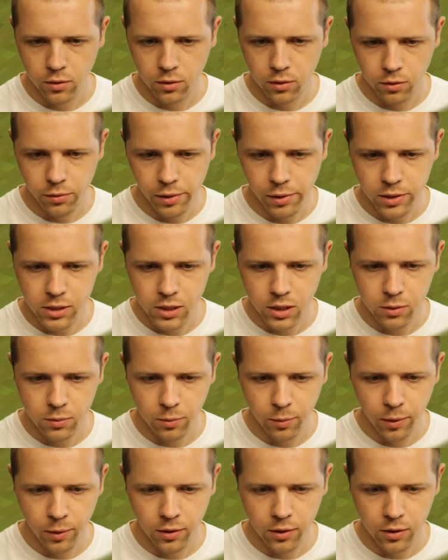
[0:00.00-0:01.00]
You know, I changed my
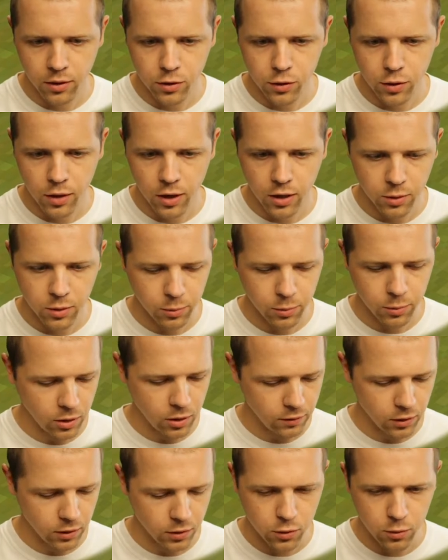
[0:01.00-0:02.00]
mind that this should actually be
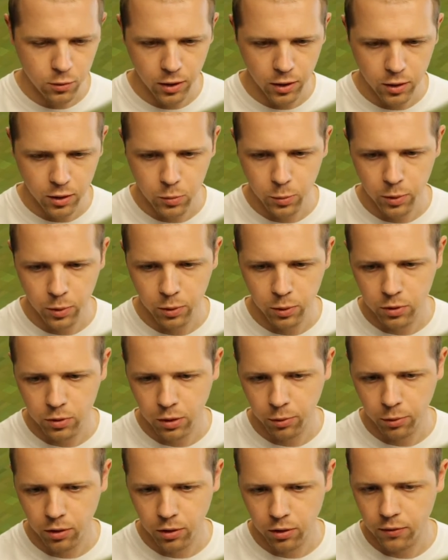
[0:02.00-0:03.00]
giving 2 XP, which I'm
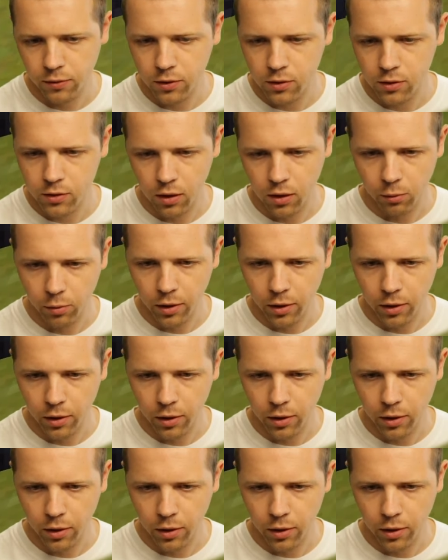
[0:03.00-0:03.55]
going to leave these all at 1